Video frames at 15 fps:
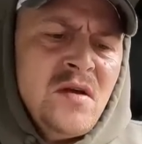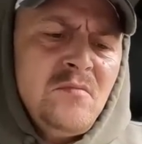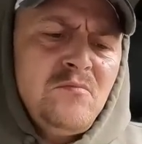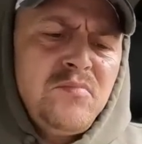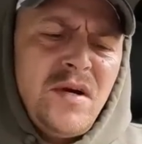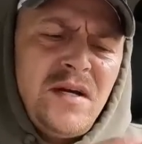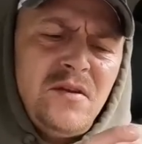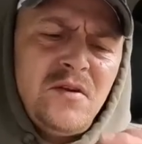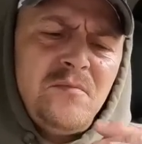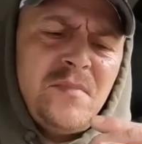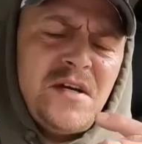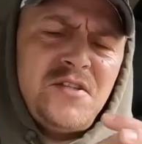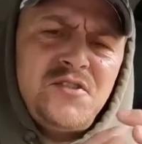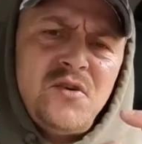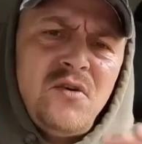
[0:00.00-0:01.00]
brailer
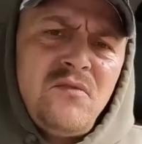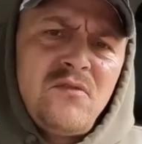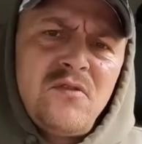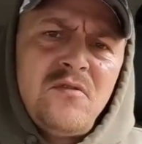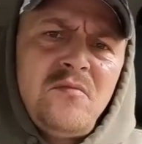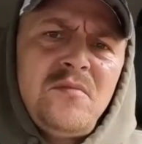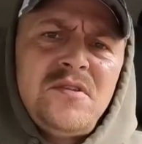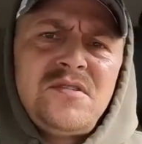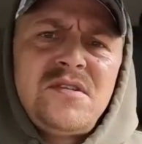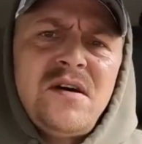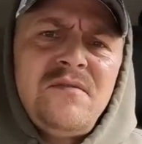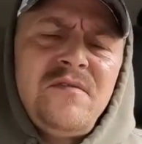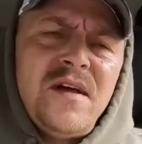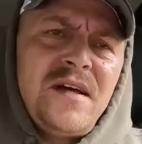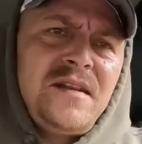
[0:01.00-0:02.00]
mesh over them and
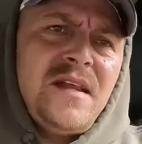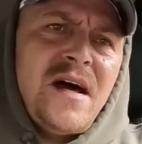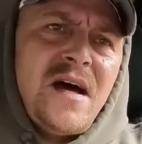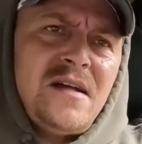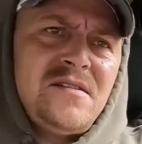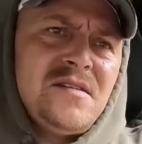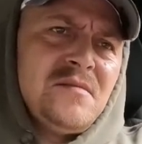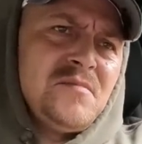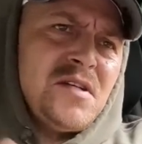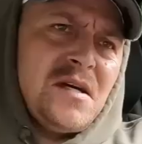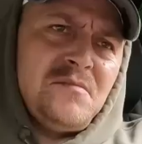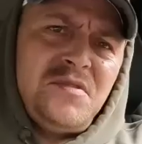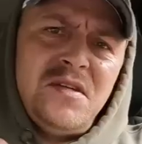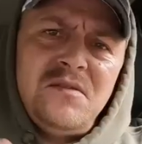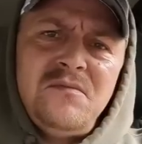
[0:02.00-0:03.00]
stuff like that
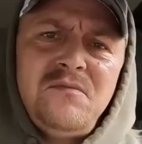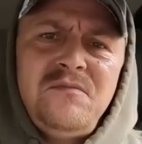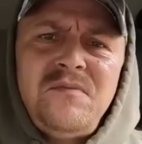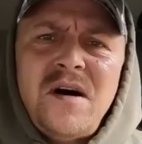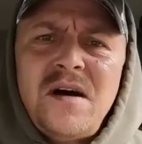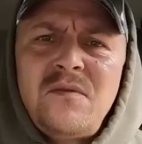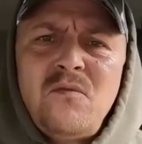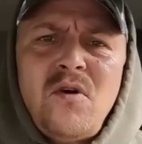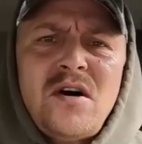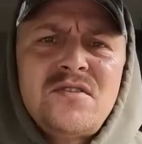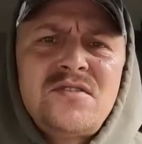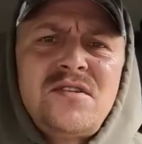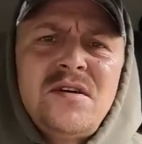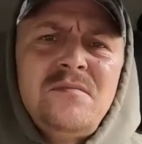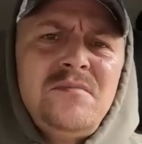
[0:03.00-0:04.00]
sometimes he'd find
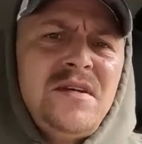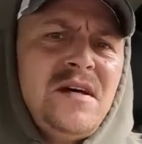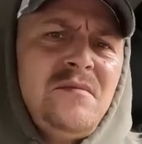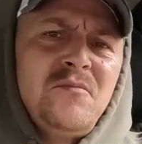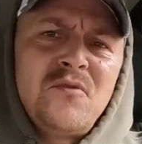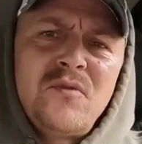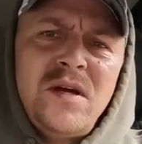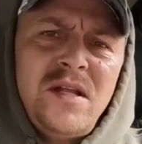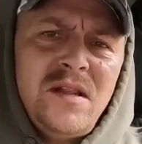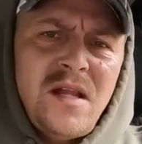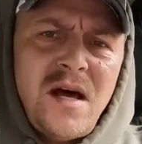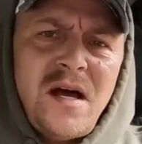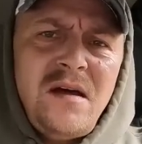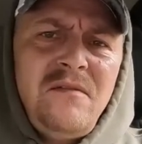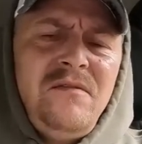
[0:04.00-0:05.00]
washed up dead marine
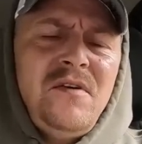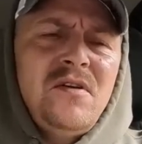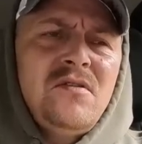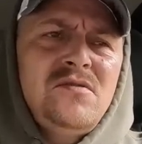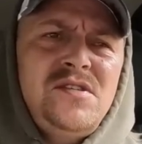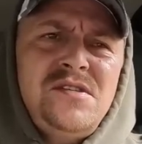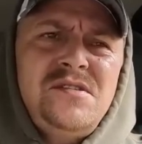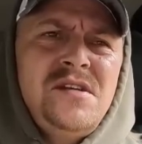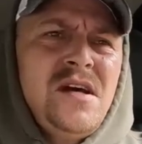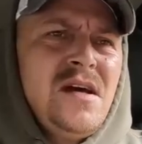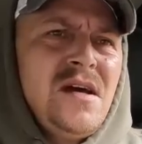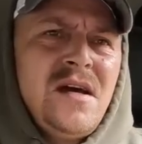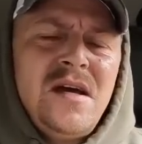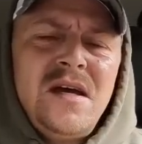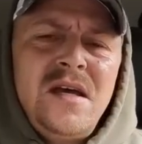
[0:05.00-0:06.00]
life you know just
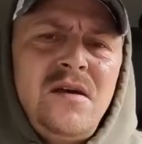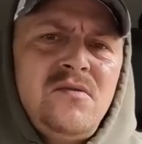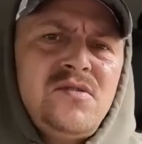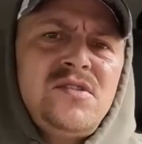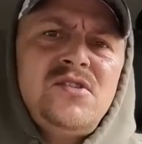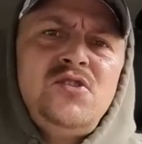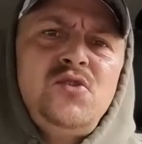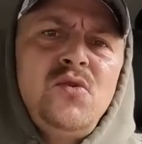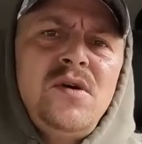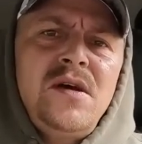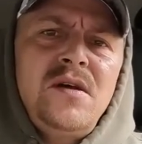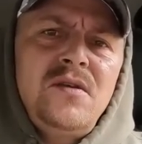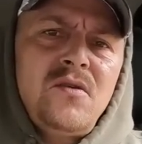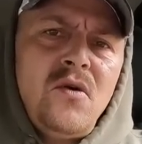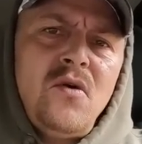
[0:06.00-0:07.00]
he was
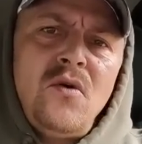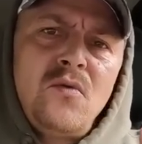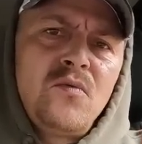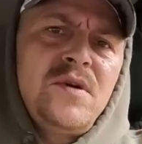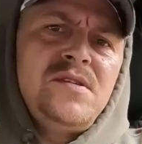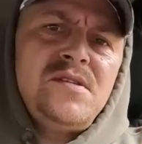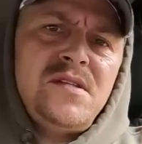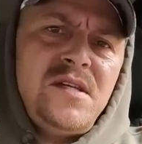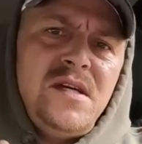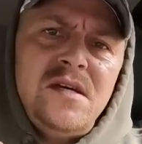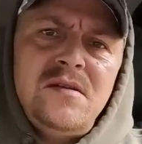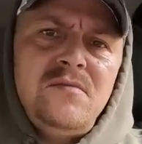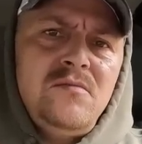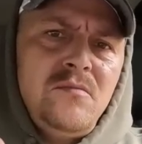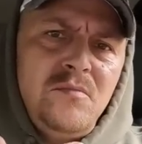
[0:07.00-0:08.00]
enjoying the whole reason he had